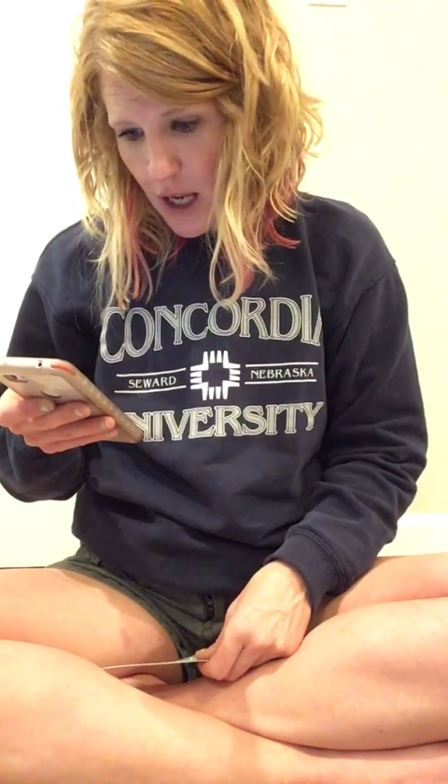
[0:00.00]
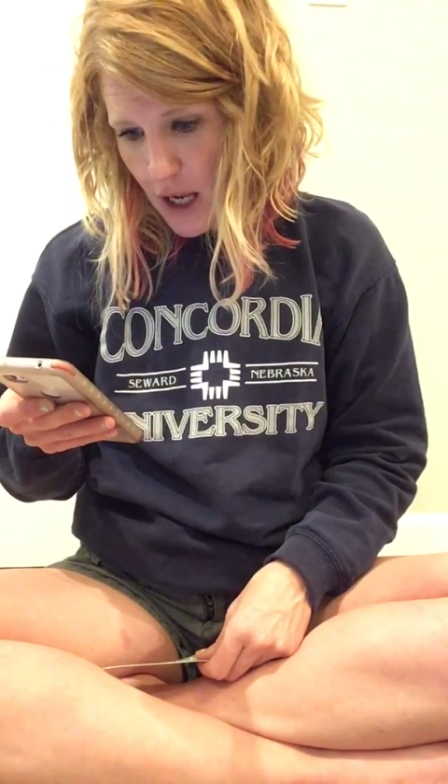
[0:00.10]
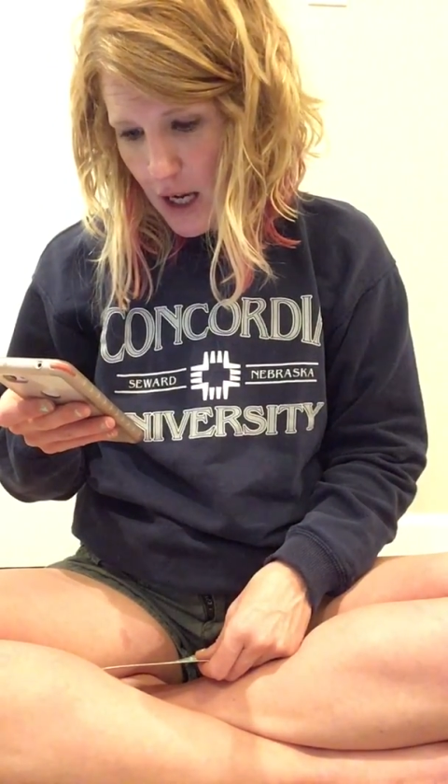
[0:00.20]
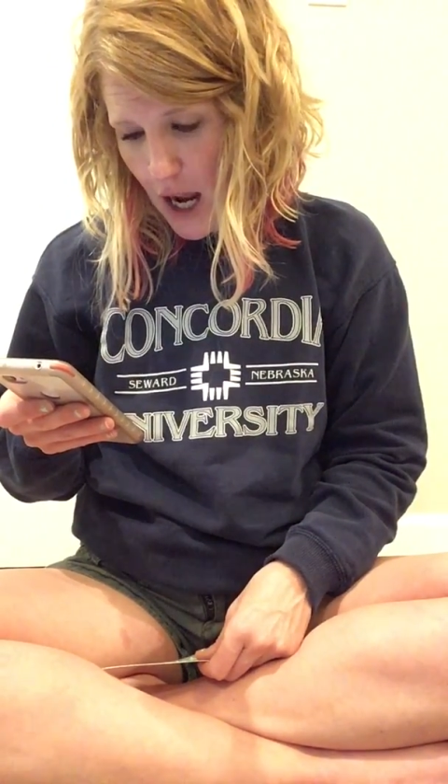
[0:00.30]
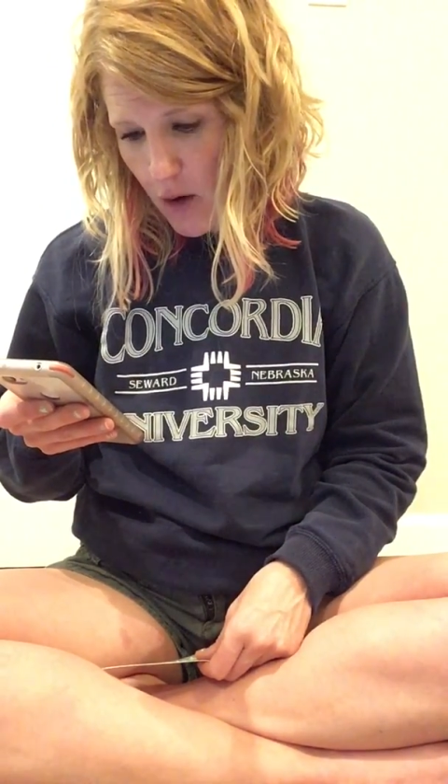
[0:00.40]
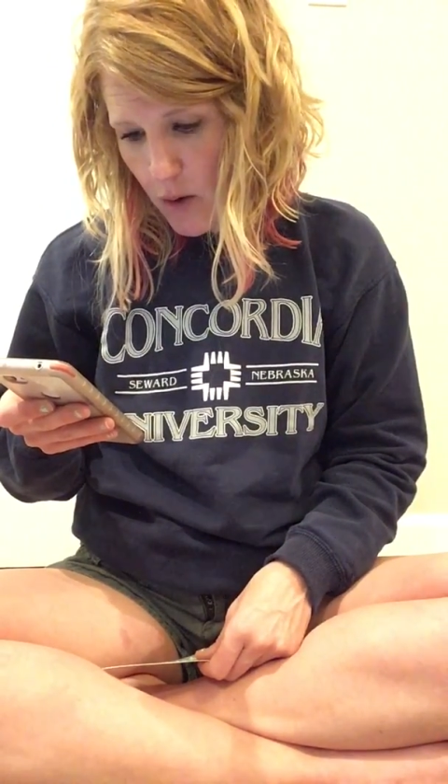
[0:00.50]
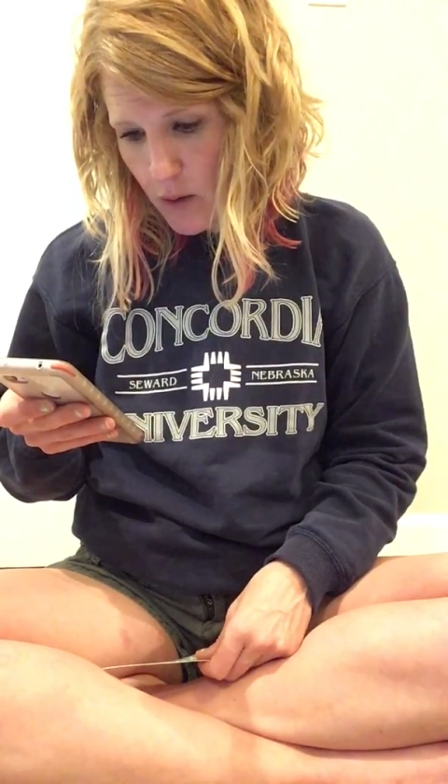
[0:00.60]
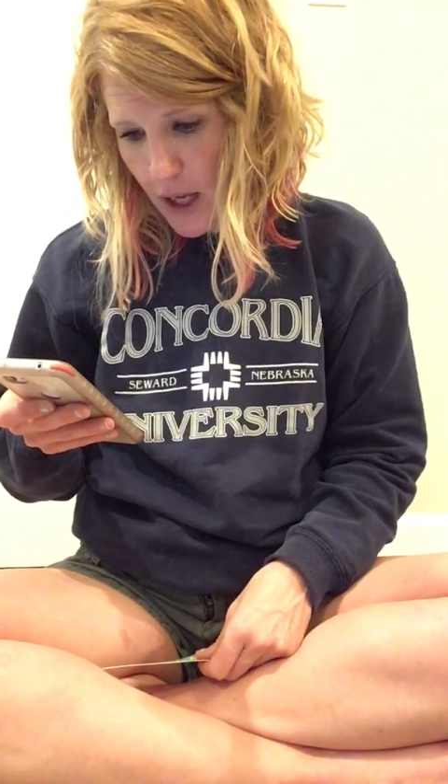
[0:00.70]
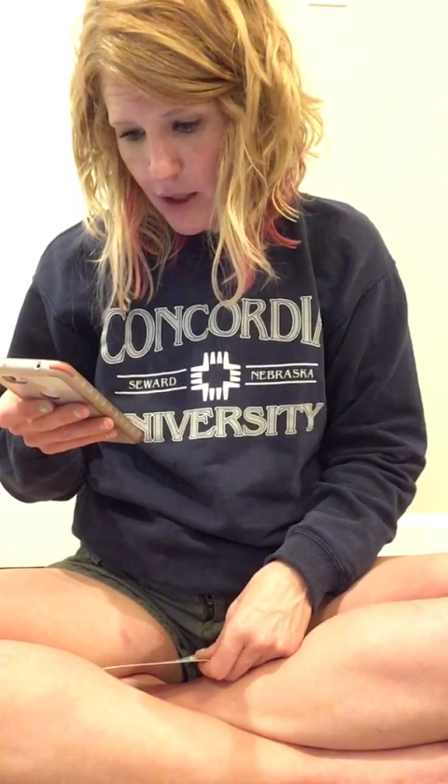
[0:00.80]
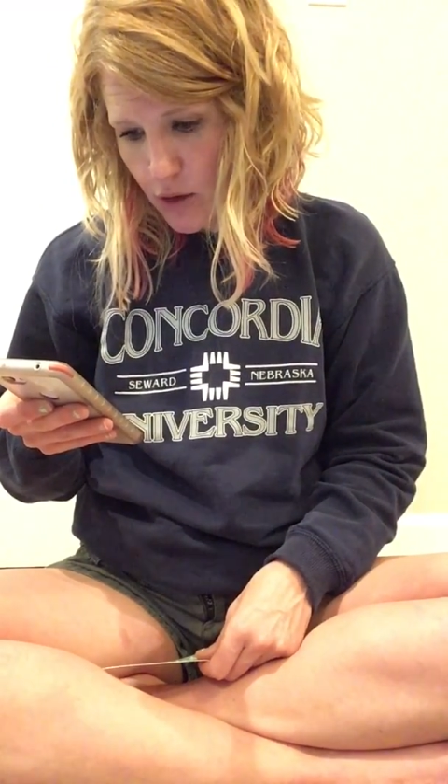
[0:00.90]
Now I would
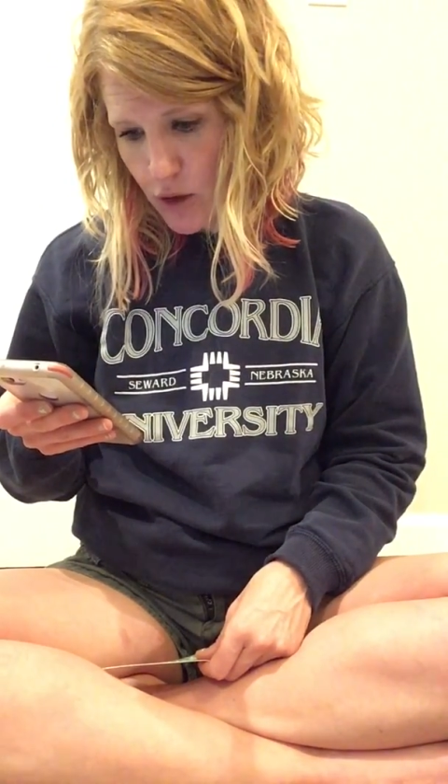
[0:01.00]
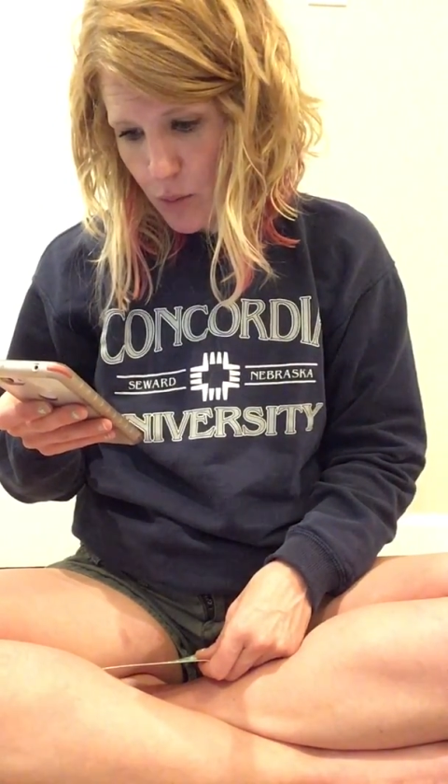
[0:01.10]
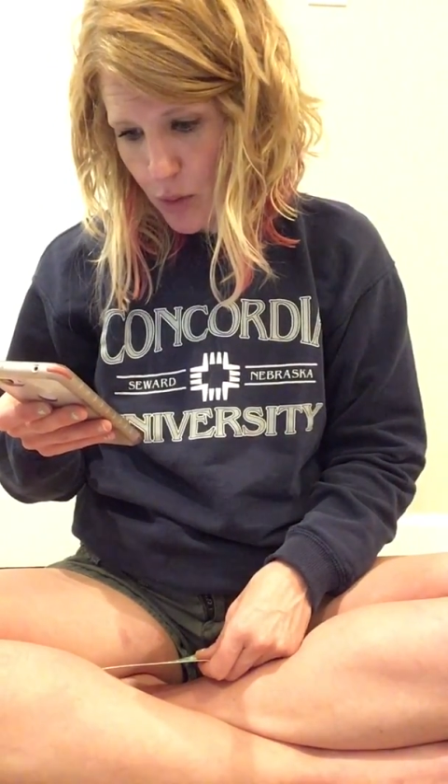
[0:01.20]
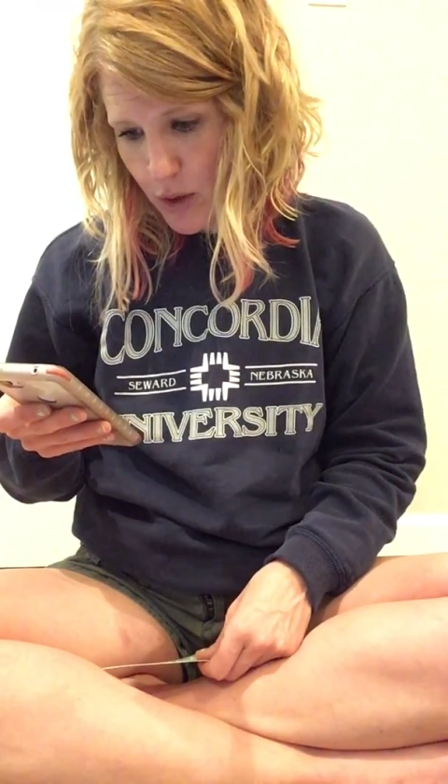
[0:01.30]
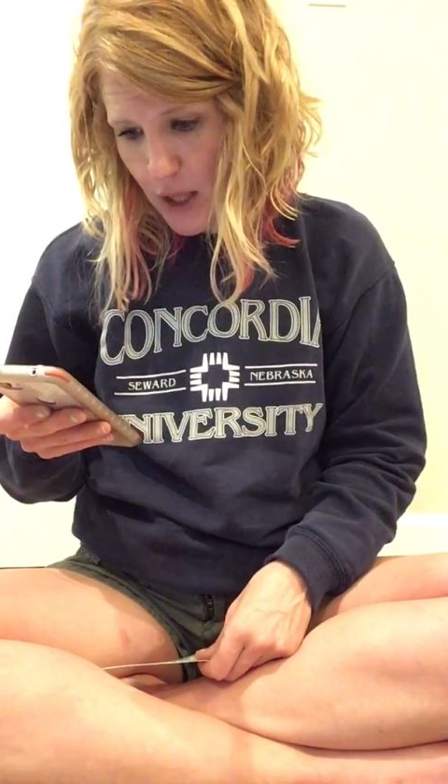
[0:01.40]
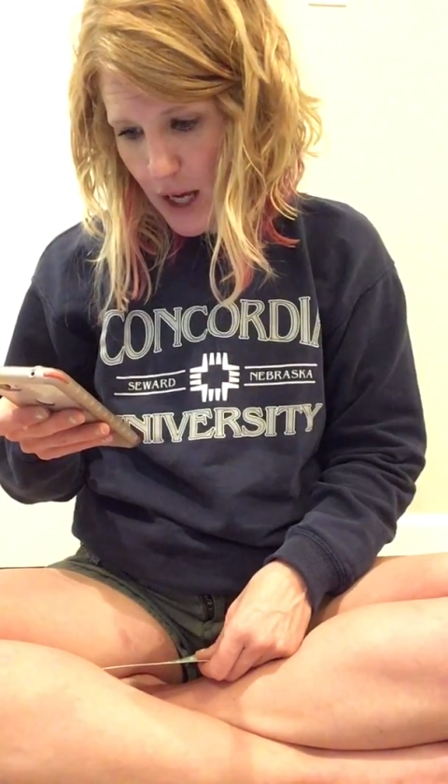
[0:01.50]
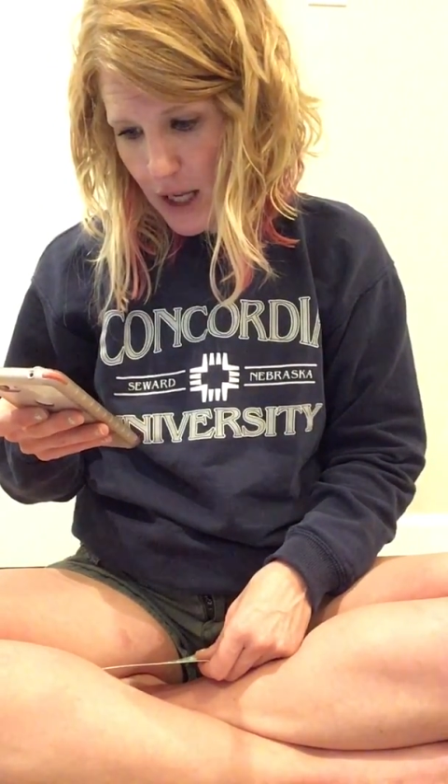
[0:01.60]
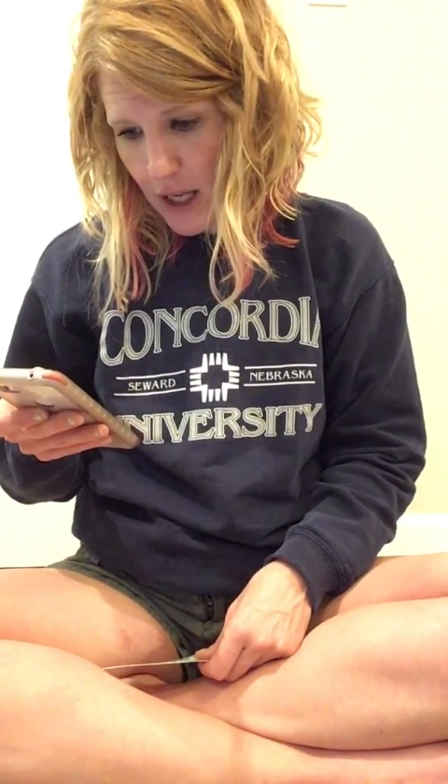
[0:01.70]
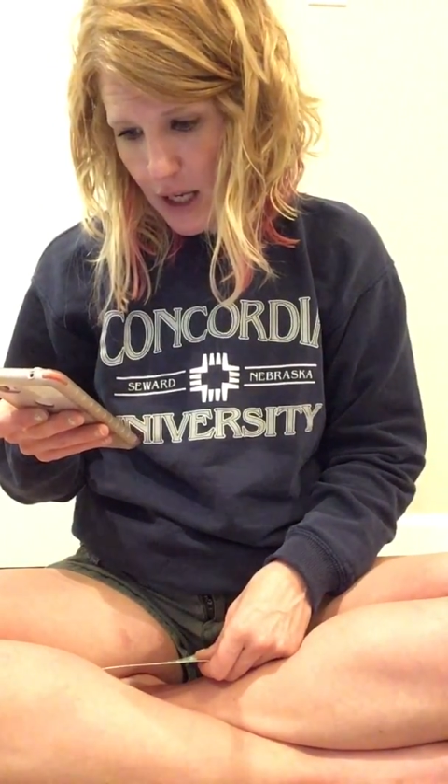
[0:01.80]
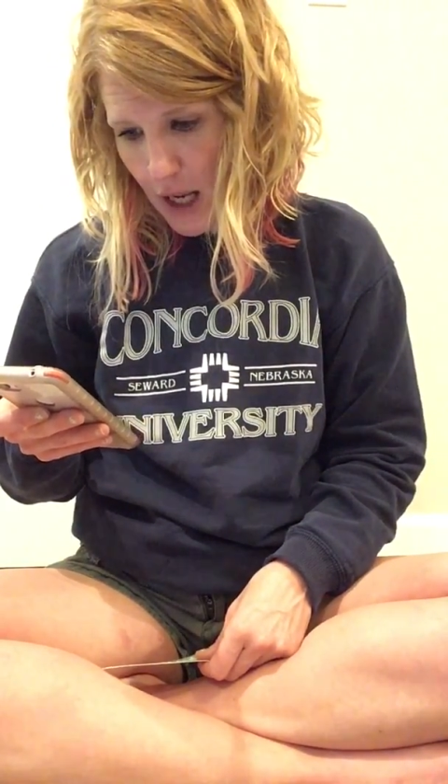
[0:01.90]
like you to put that in